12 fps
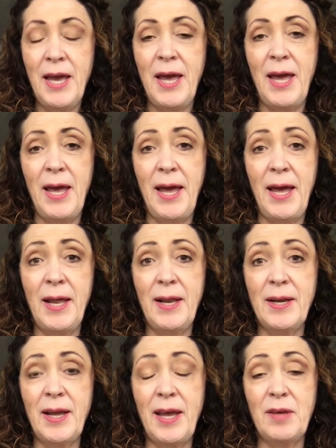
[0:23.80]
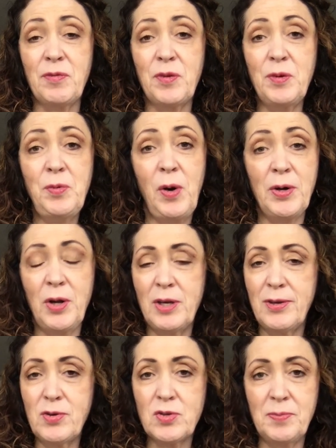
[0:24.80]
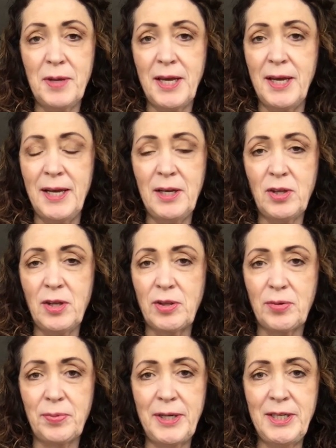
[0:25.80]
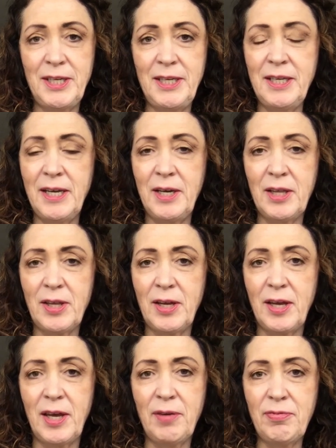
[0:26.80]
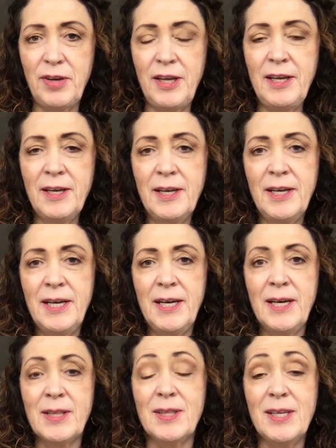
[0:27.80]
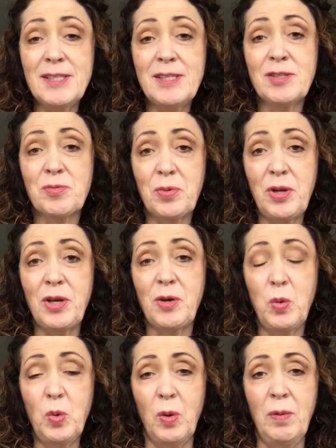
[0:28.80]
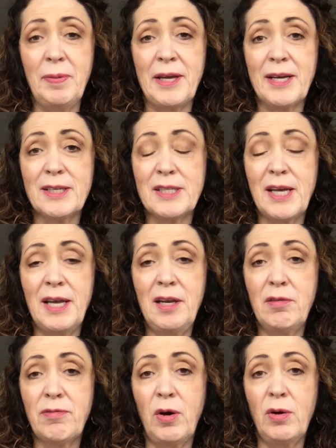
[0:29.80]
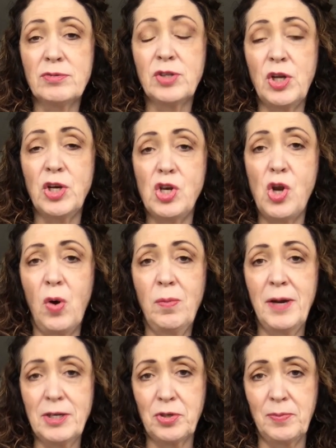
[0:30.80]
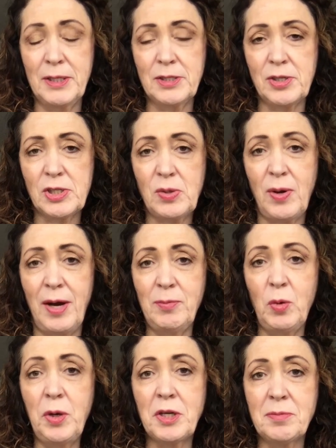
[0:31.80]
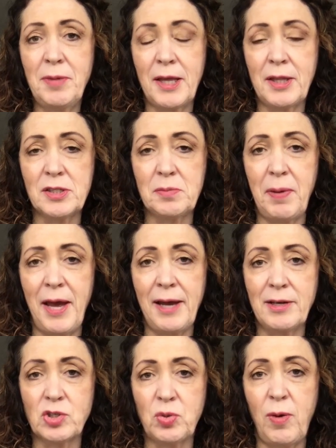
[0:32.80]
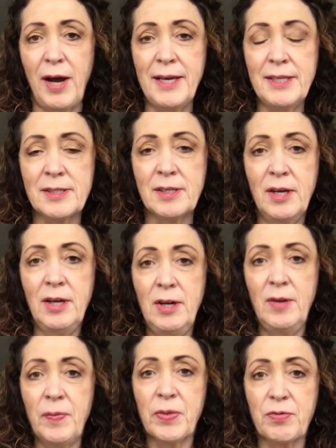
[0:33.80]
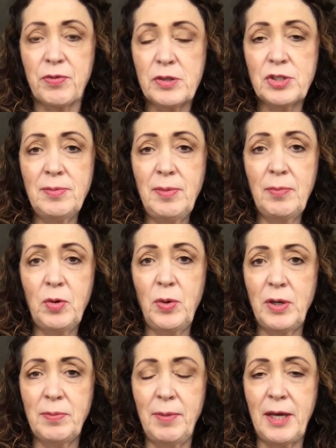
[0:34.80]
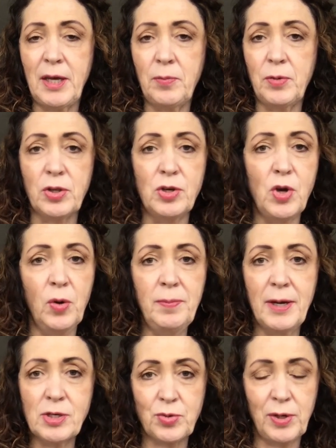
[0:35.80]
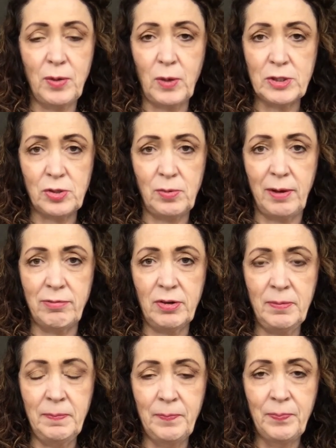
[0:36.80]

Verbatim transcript: And if you are not used to making anything 3D, anything gifty, this is really cool because it involves no measurements. So I'm going to make this bag twice. The first time I'm going to make it with no measuring whatsoever.